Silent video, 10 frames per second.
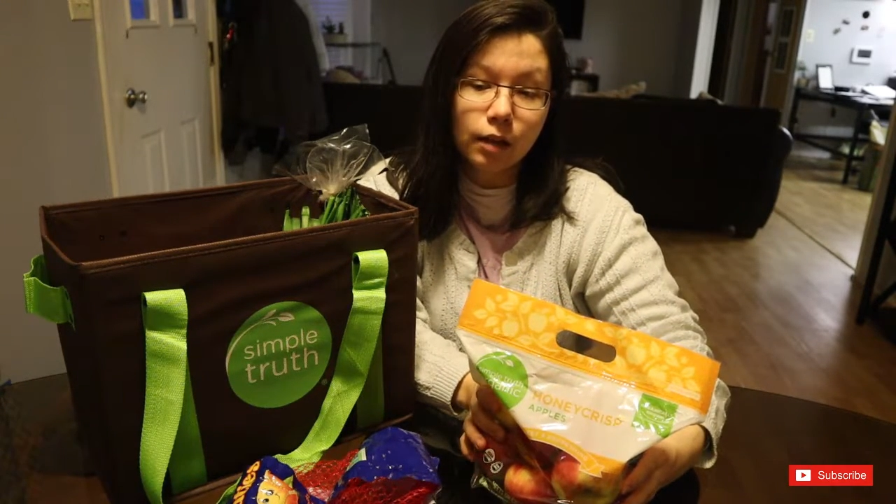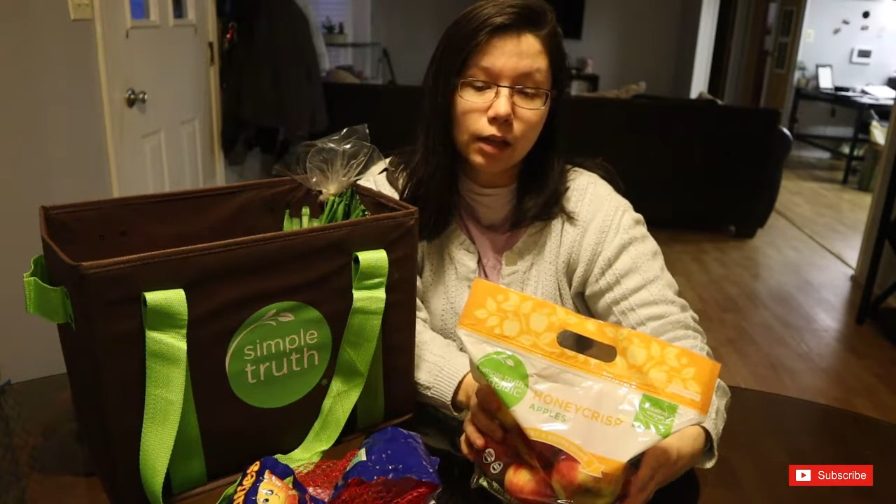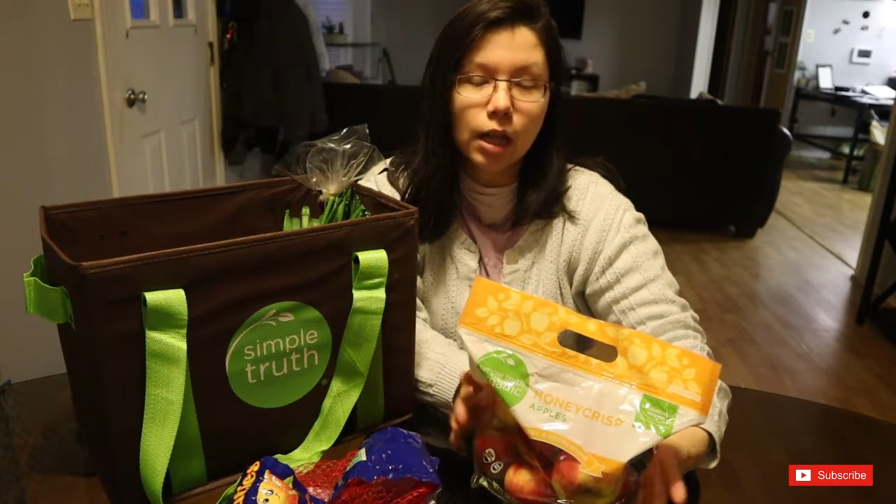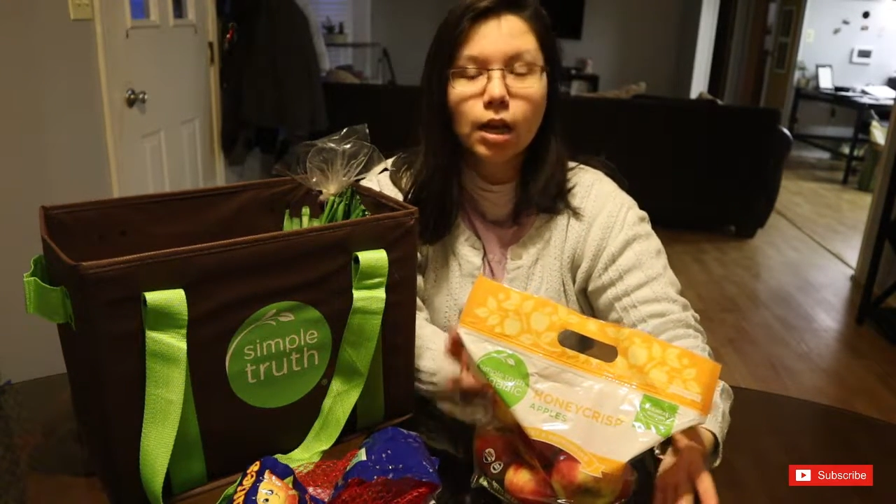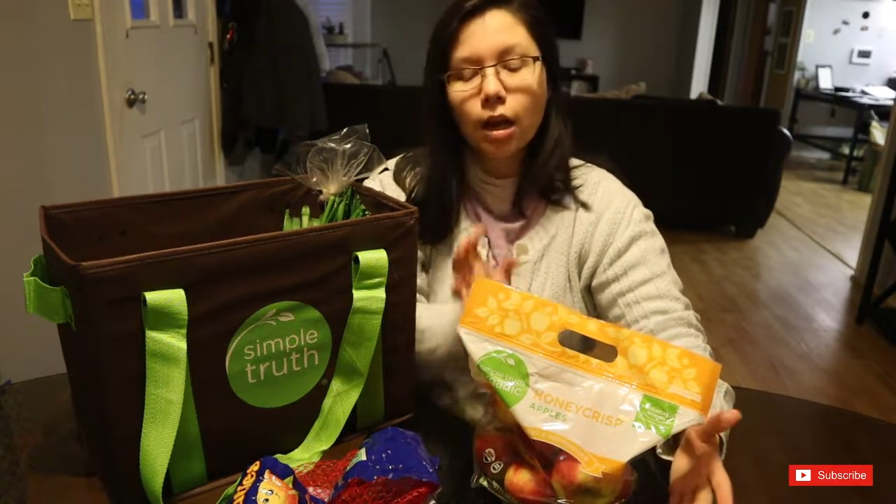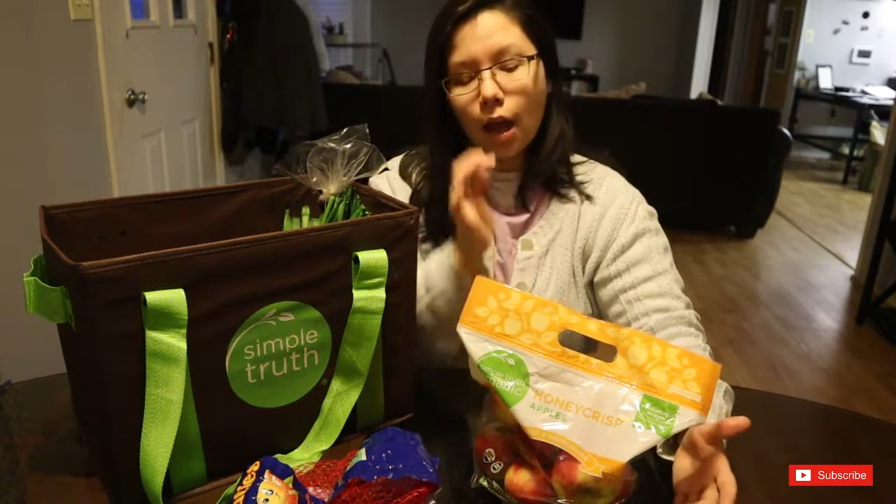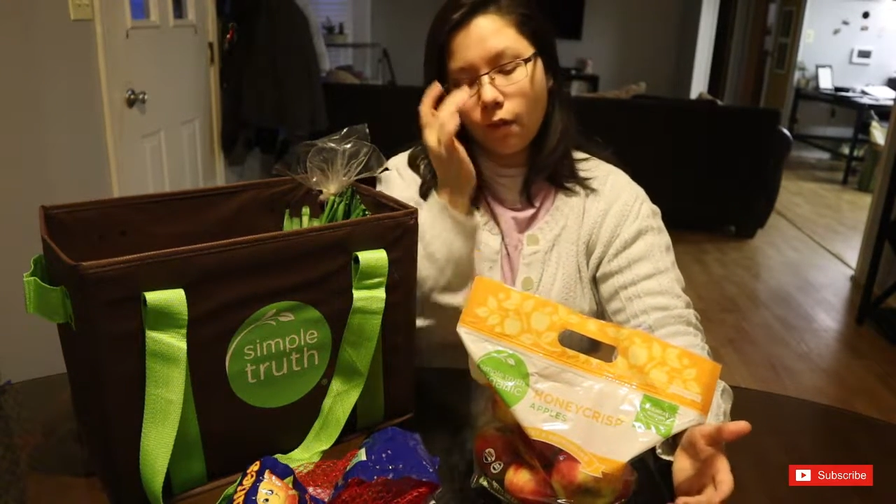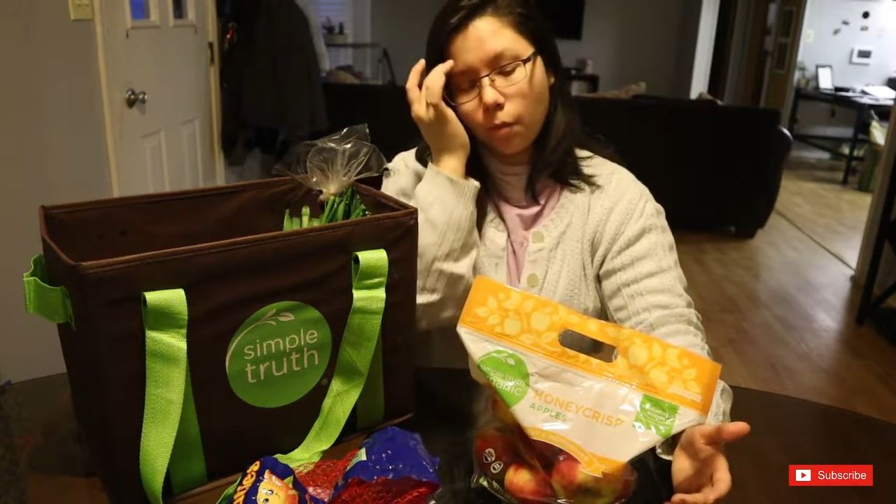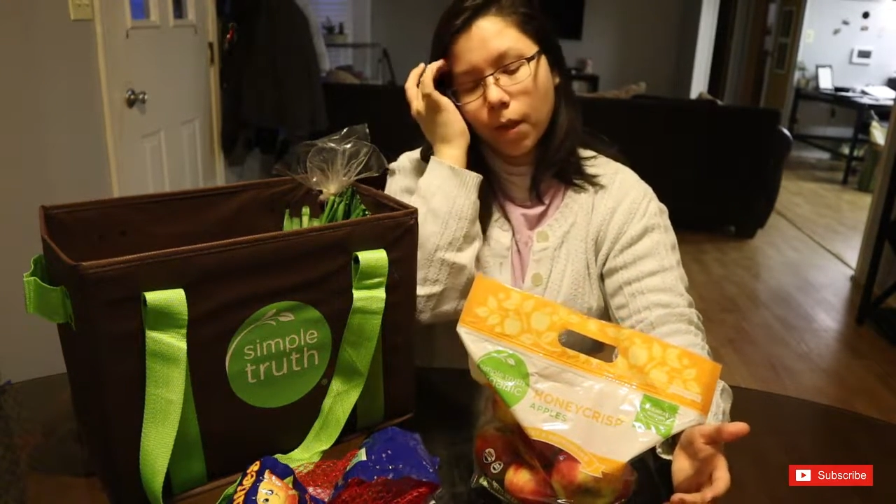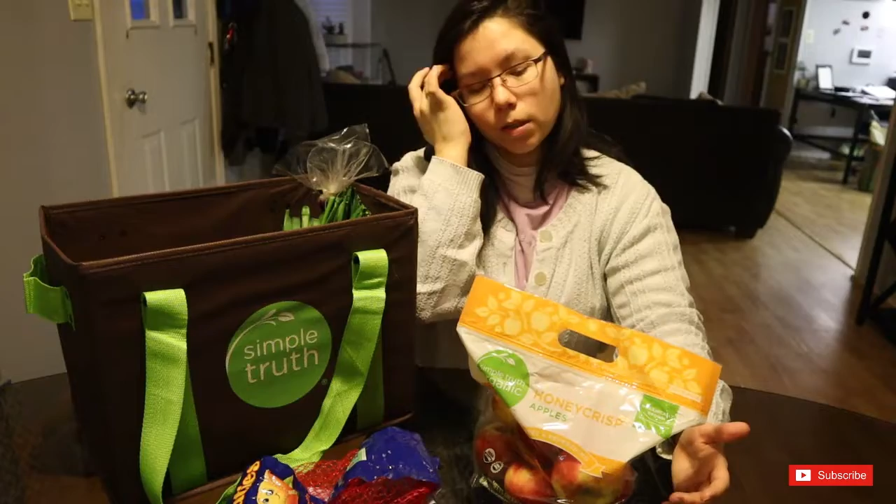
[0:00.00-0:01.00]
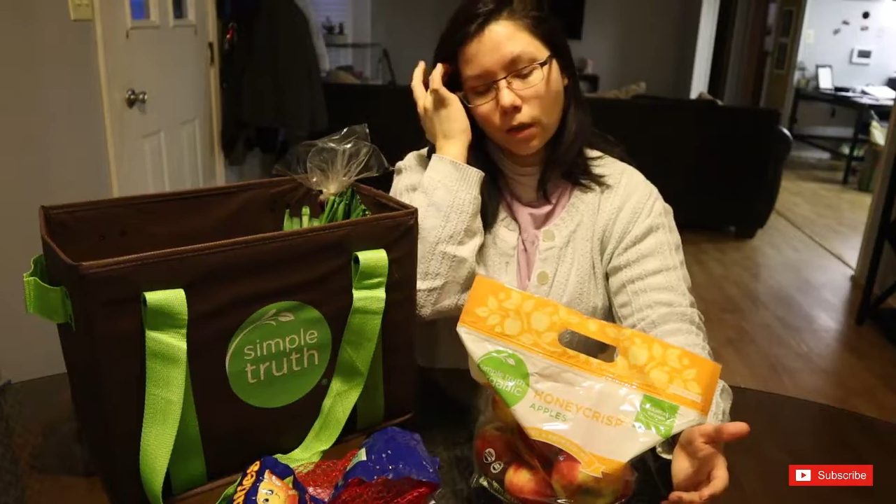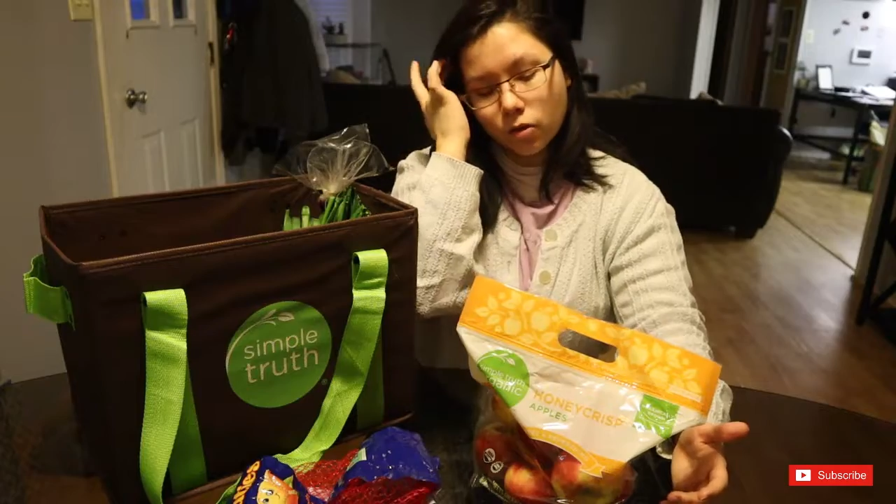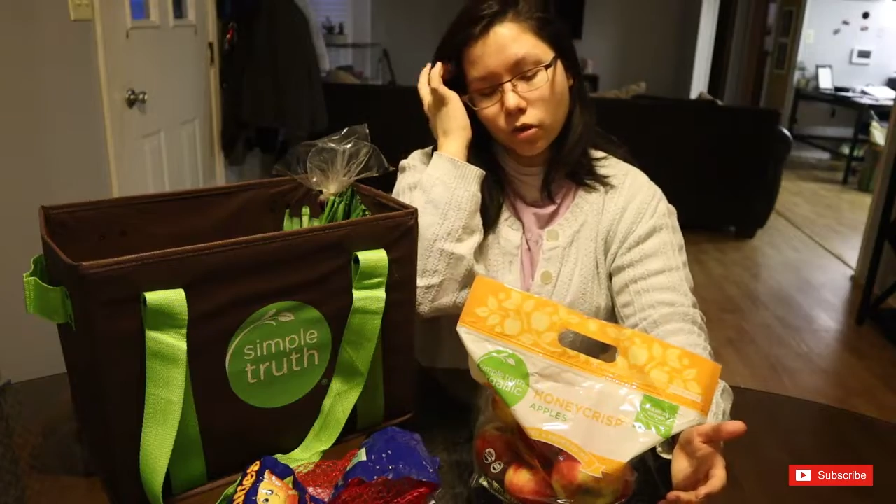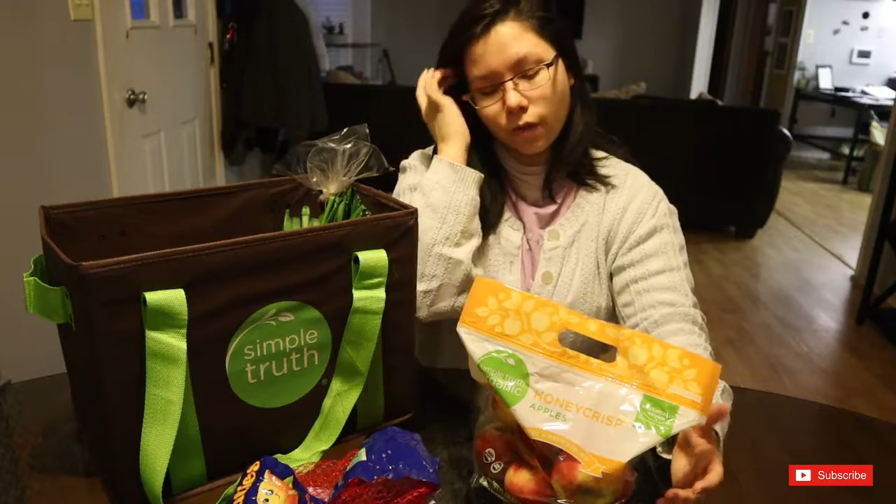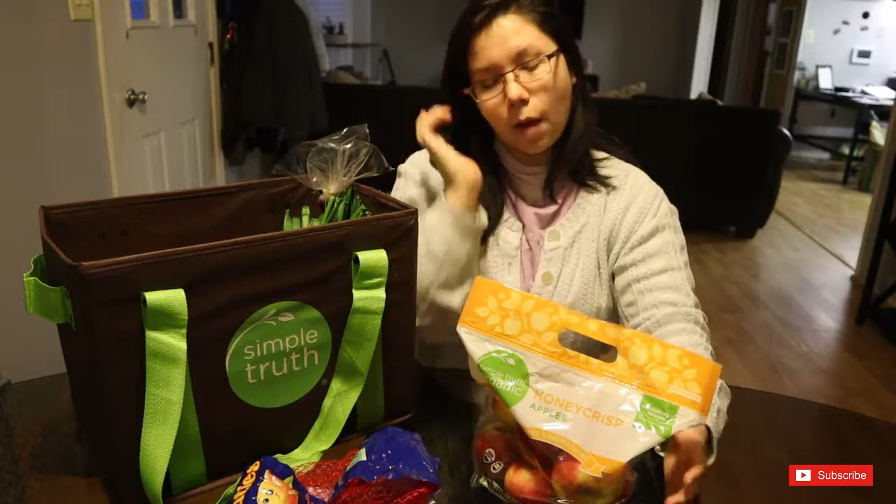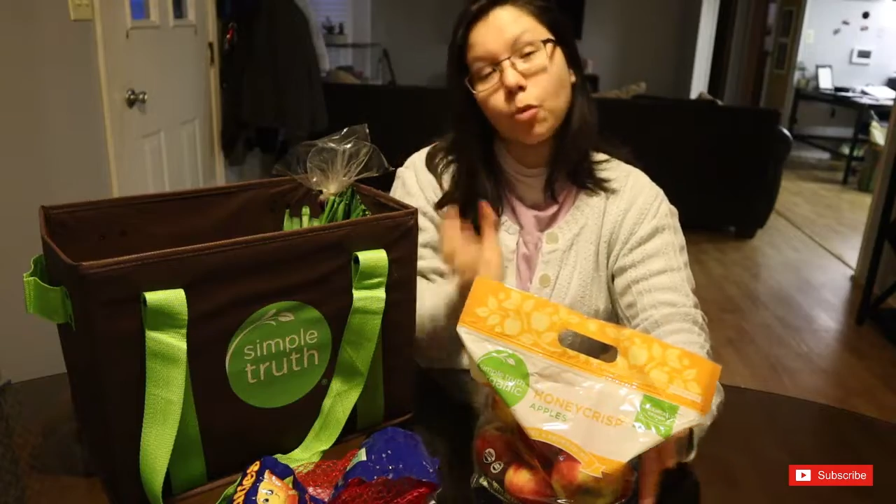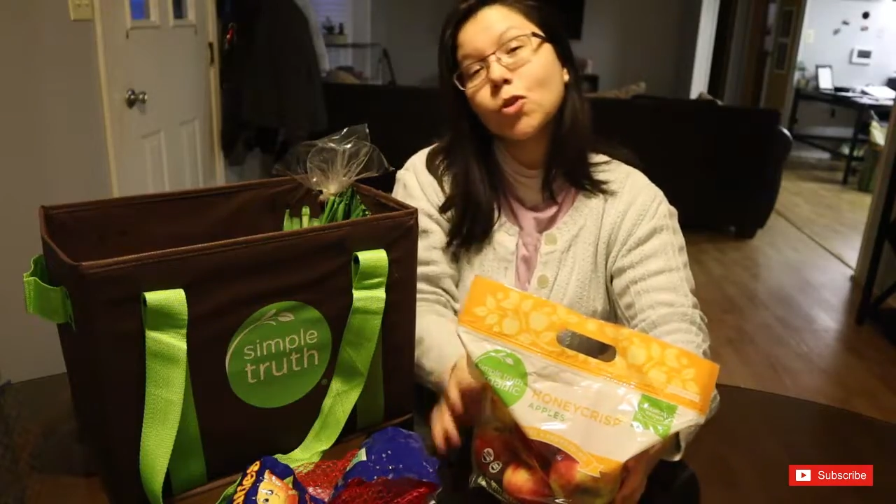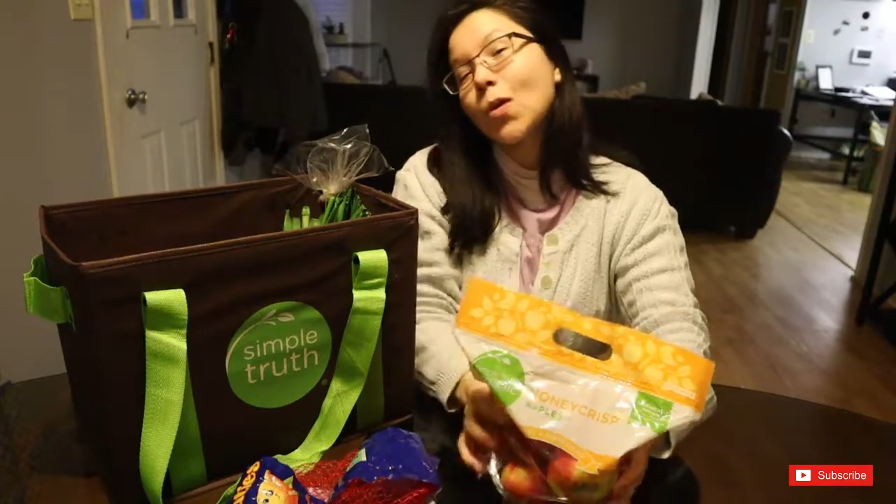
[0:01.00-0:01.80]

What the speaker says: like they didn't have a big selection of apples,